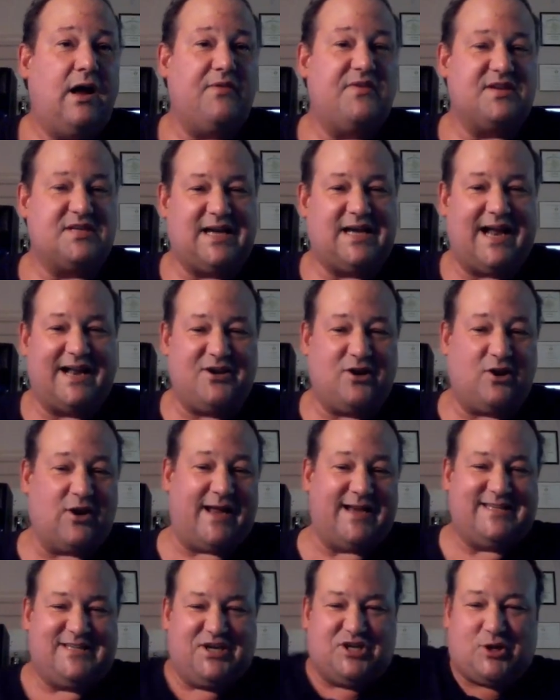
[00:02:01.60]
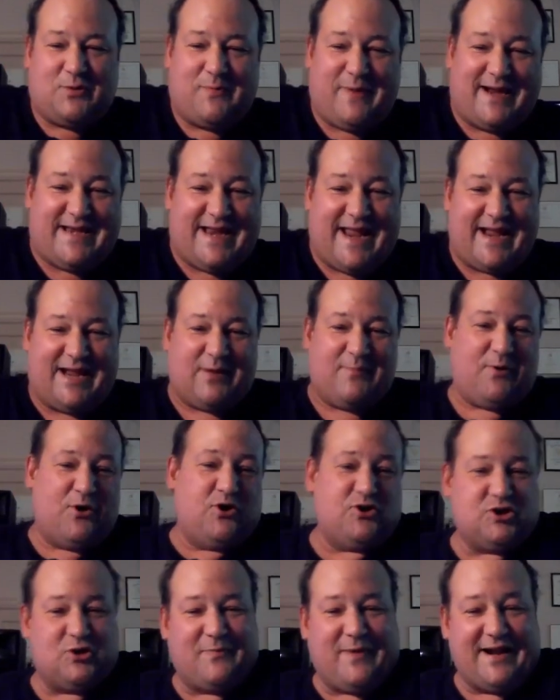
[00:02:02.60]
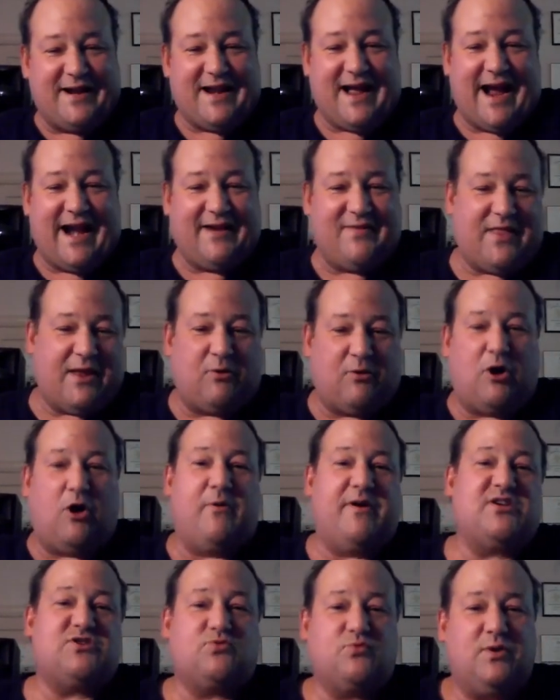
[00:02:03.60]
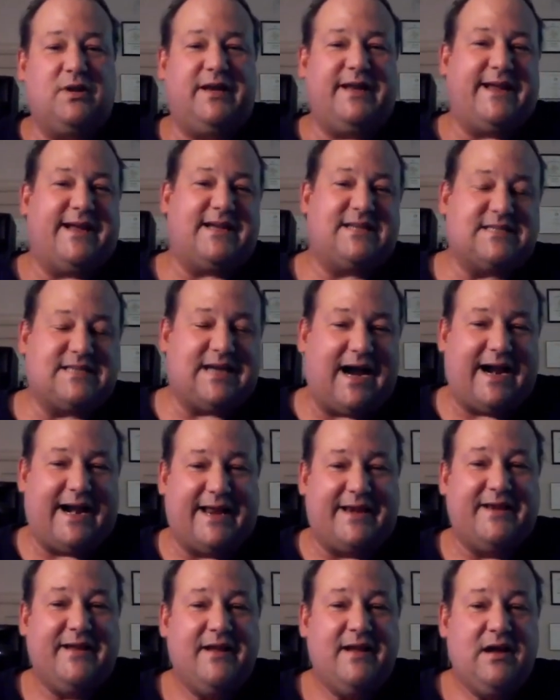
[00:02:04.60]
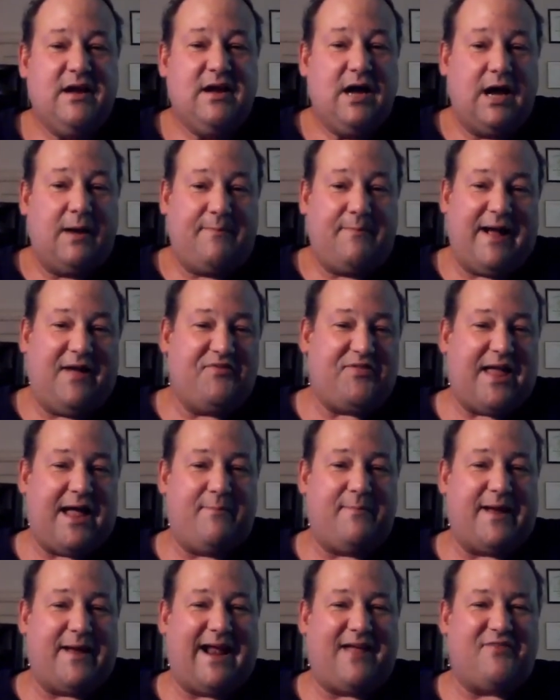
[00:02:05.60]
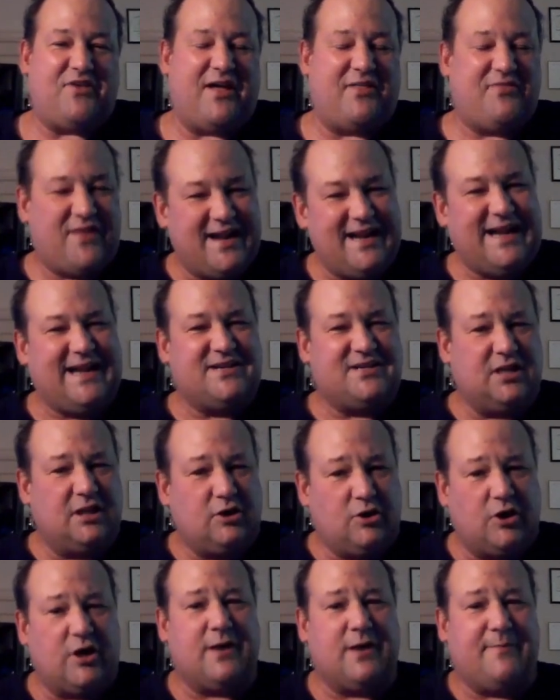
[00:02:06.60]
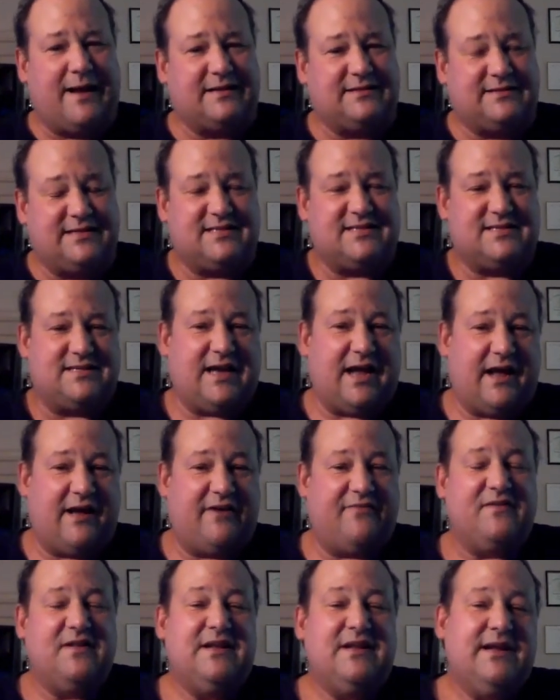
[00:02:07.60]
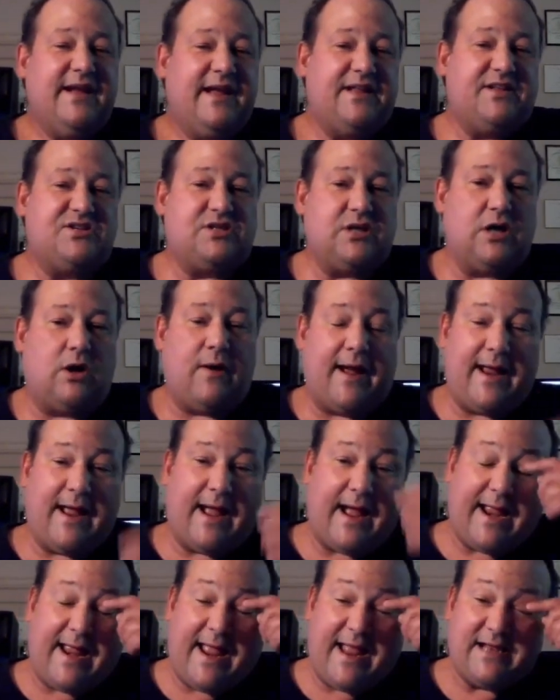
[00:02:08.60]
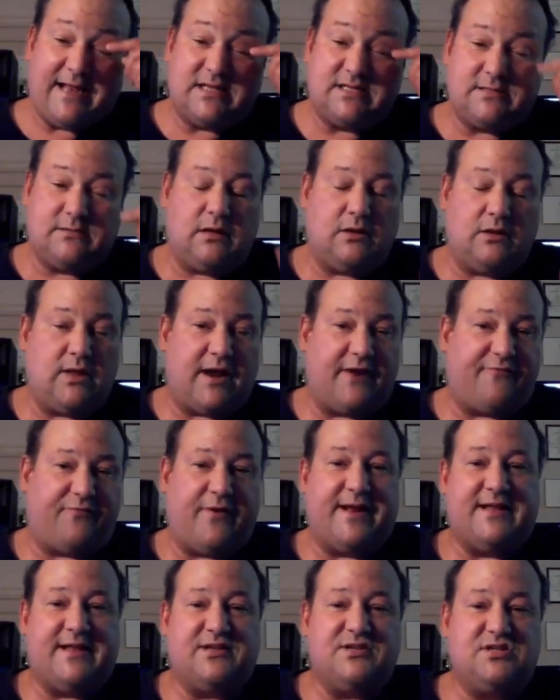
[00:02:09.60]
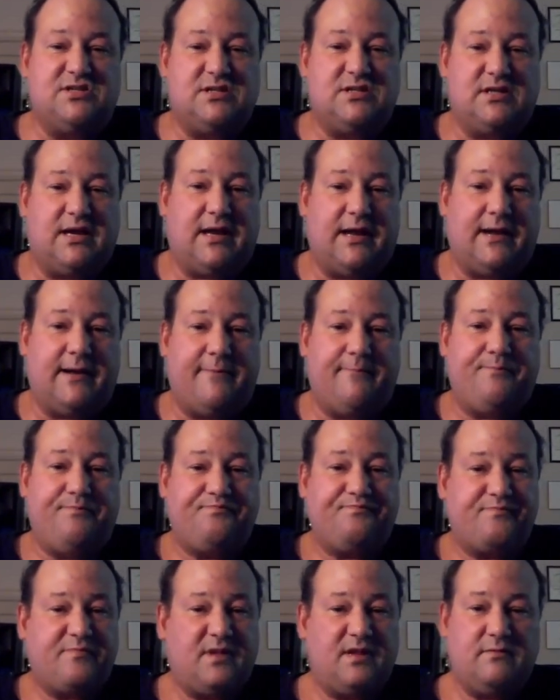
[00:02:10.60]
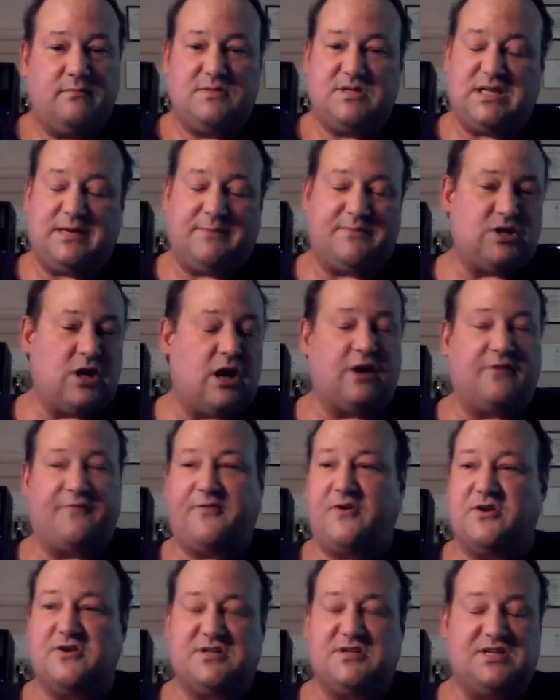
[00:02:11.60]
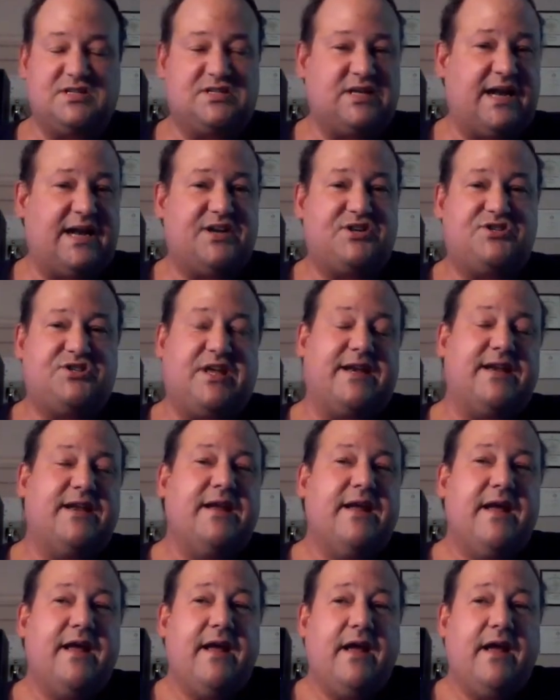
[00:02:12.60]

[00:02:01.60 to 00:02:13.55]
on the side, like teacher by day, composer by night, and they were always really excited about that. But I thought they need to learn about this stuff, and so I had a lot of friends, cinematographers and such, that